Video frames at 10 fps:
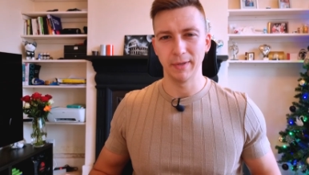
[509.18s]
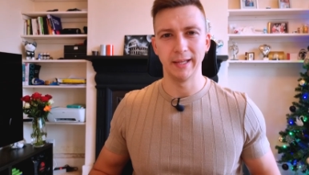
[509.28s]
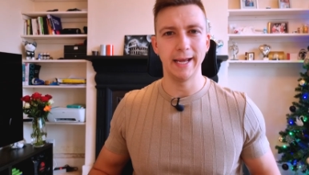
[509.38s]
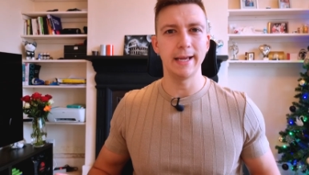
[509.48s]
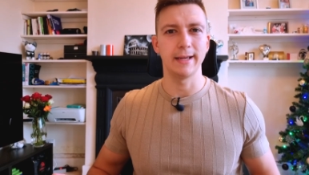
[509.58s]

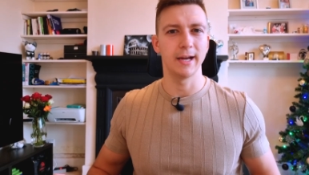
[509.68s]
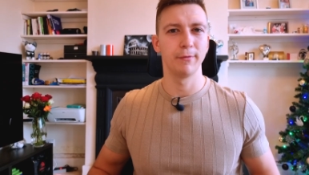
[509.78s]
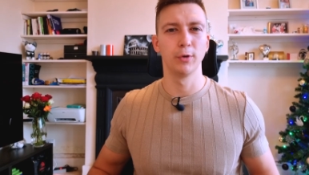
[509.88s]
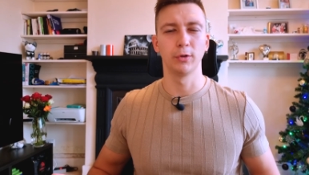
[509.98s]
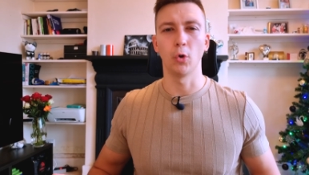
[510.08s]
But hey,
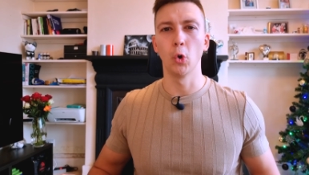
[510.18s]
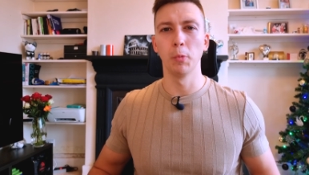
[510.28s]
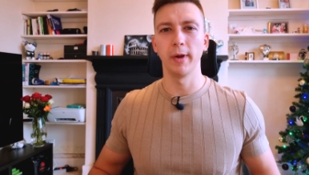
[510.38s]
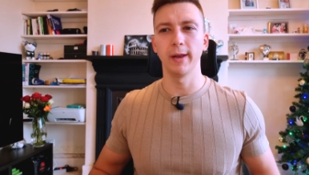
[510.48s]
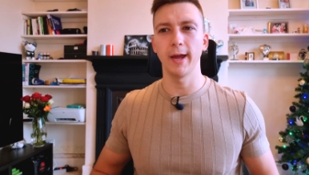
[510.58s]
I've got
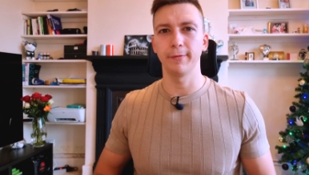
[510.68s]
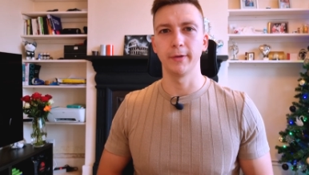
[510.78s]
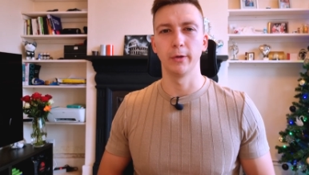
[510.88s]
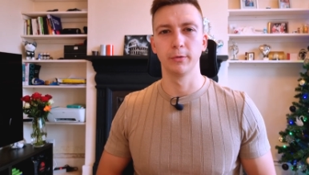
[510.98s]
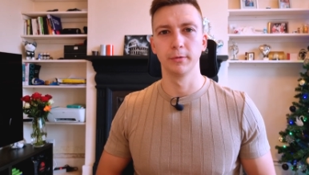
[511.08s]
all my life
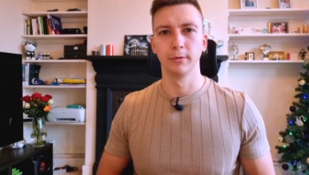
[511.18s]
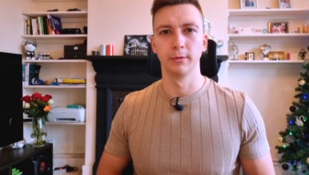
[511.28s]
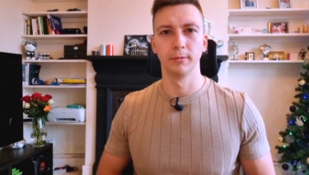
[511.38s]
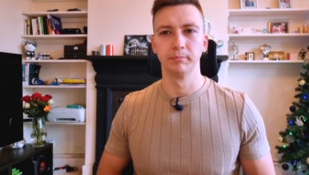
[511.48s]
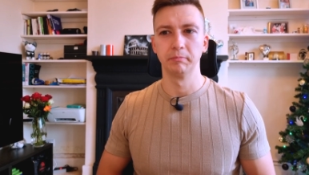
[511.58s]
now
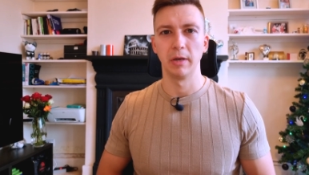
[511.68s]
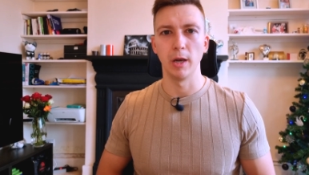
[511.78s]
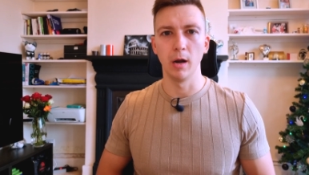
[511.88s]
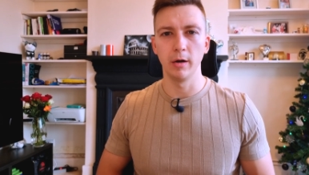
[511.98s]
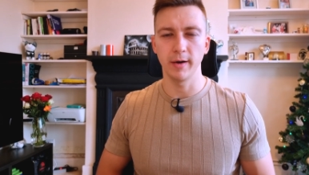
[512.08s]
to
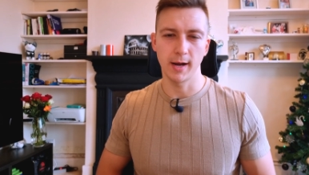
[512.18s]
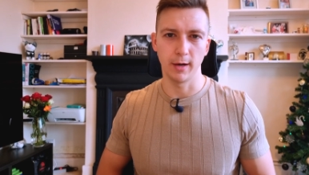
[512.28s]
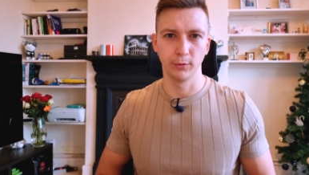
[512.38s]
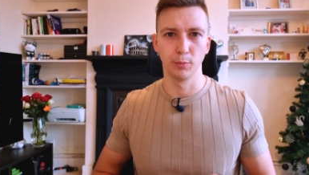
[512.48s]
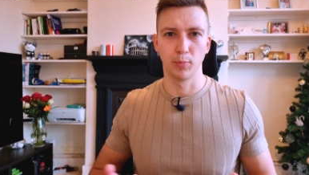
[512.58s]
learn
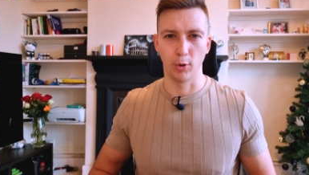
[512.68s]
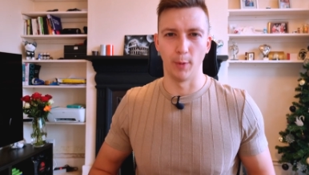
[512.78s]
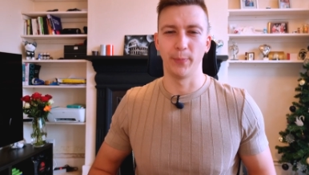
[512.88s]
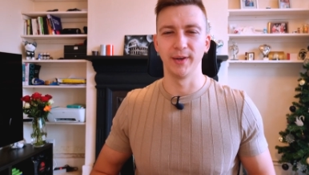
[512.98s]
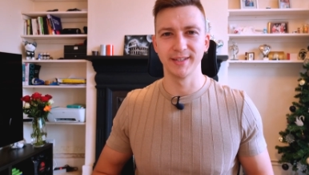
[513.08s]
how to
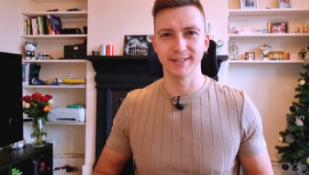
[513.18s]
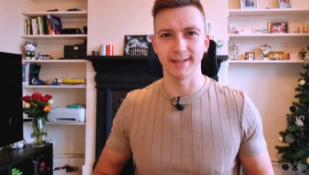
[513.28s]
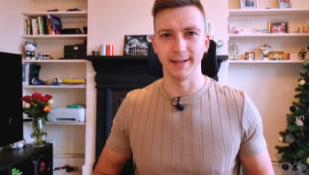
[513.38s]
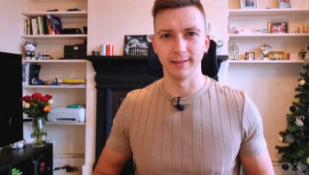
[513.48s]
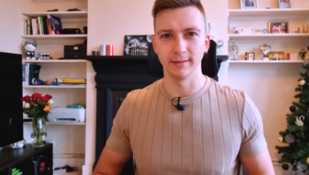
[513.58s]
properly
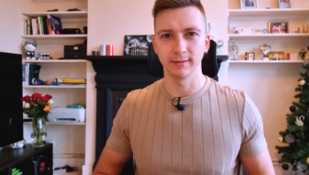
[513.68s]
style it.